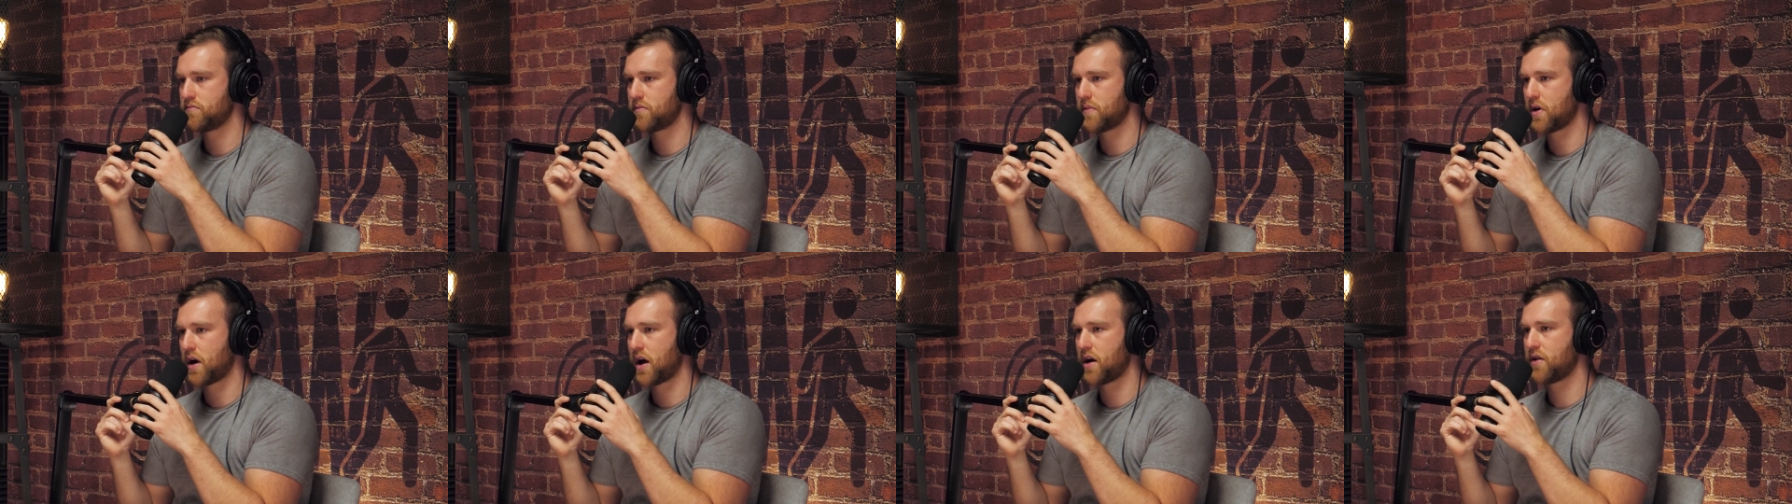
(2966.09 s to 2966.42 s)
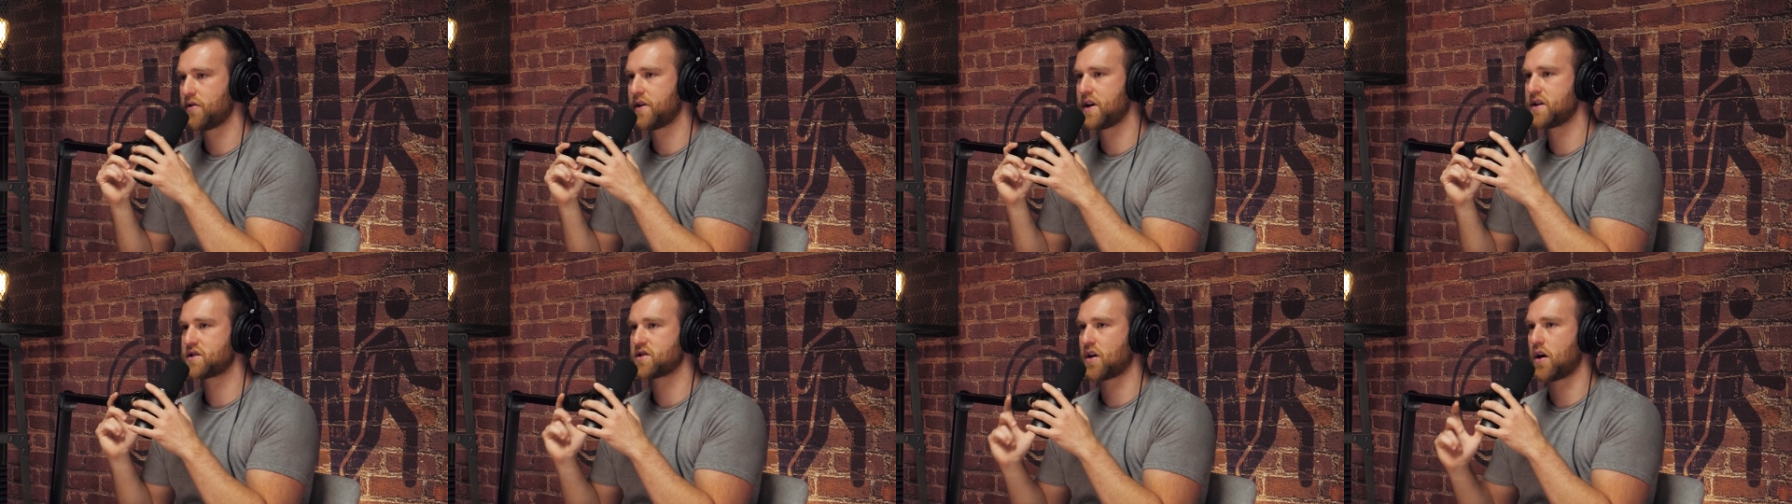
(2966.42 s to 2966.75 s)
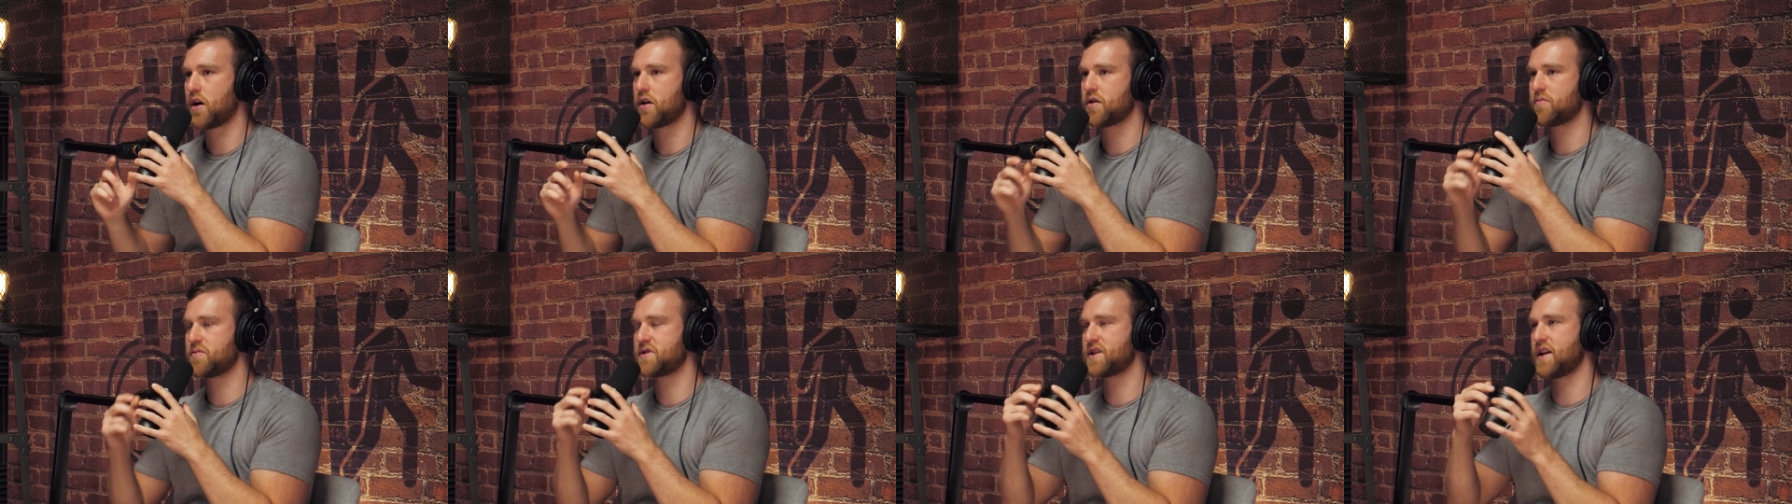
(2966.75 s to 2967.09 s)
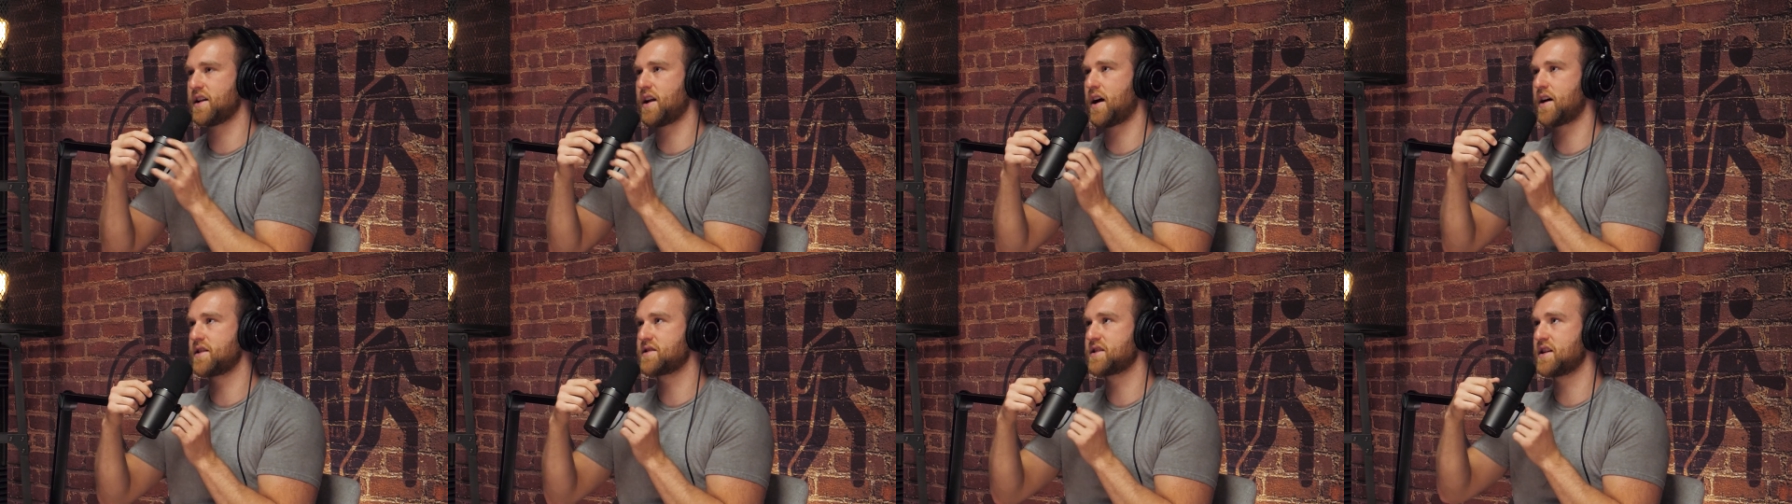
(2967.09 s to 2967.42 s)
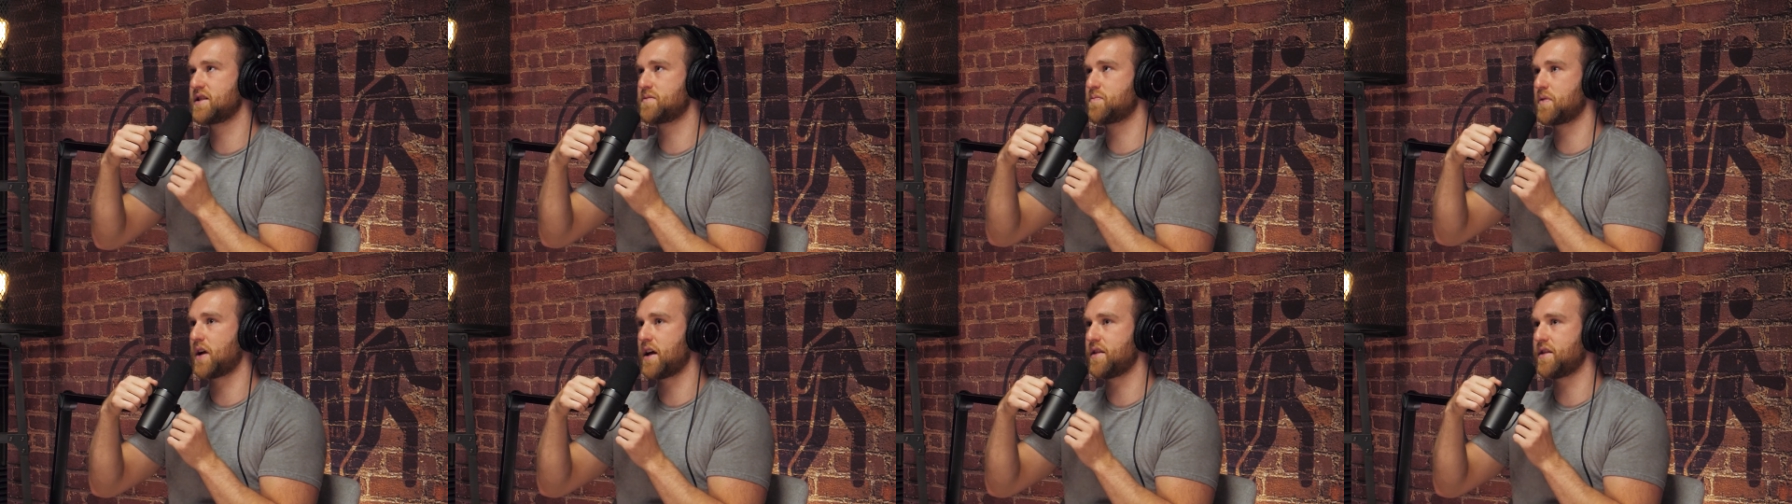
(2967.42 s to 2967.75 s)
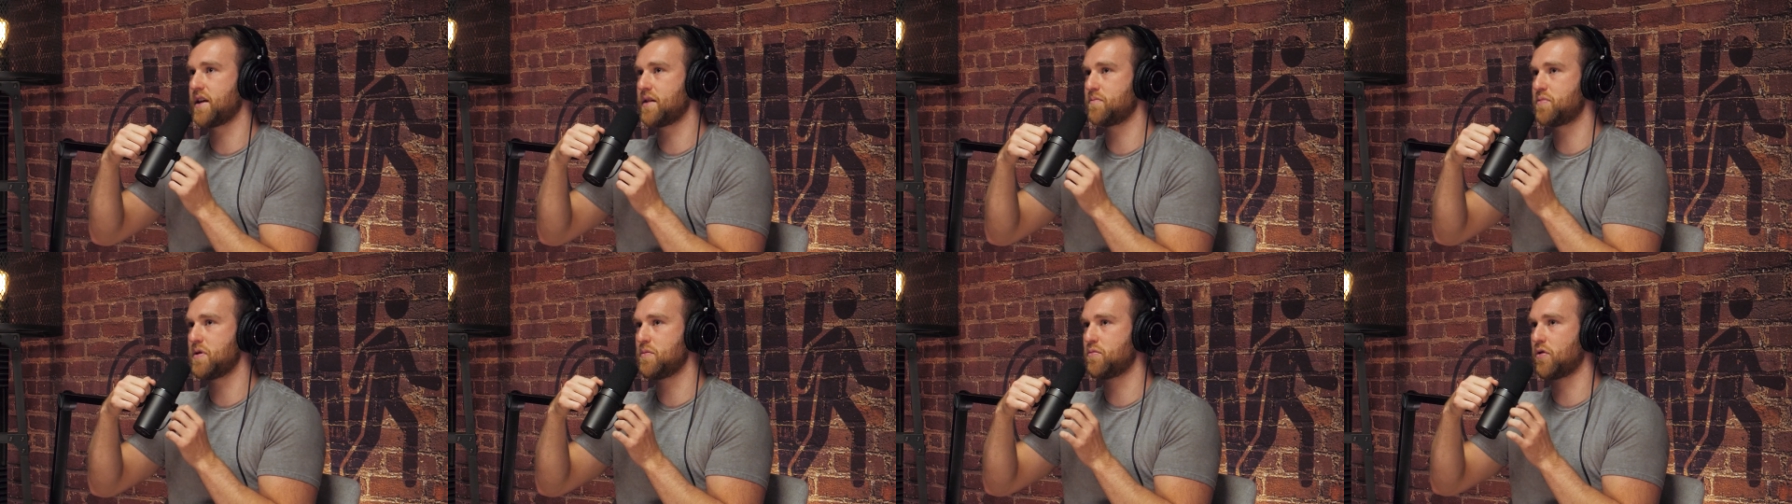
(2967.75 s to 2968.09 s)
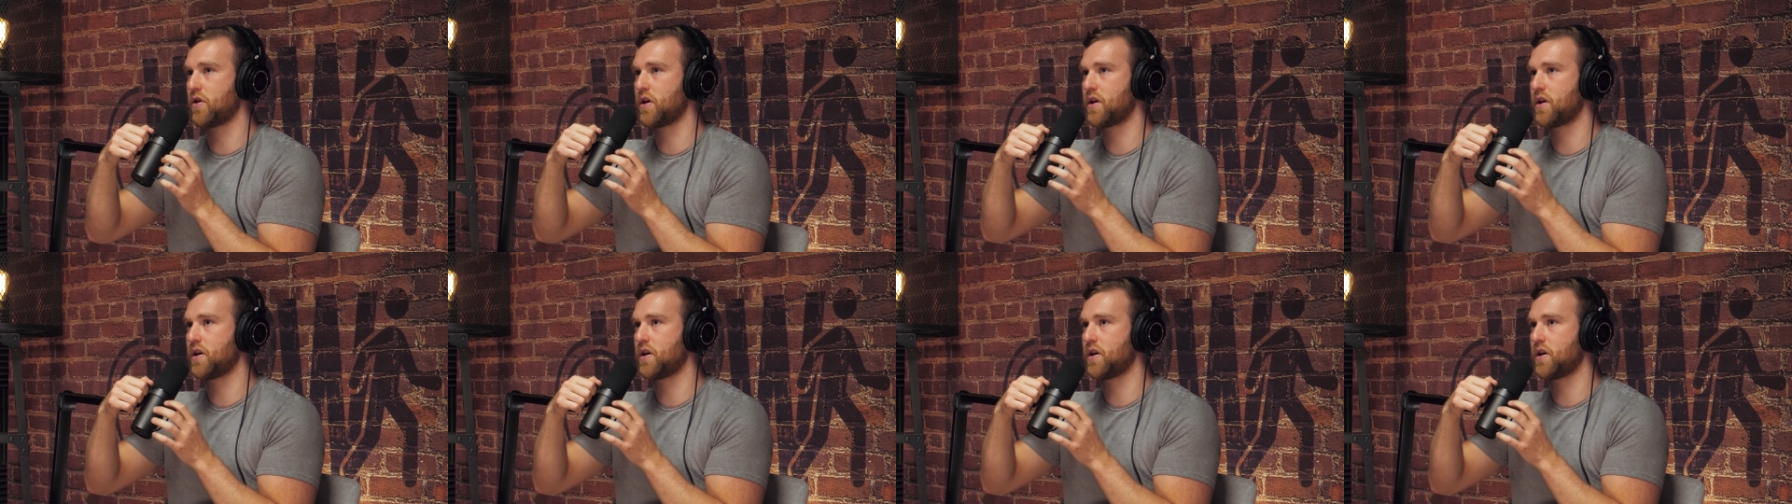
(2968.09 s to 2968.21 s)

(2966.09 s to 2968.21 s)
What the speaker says: don't think it's 100% nonsense, but I think people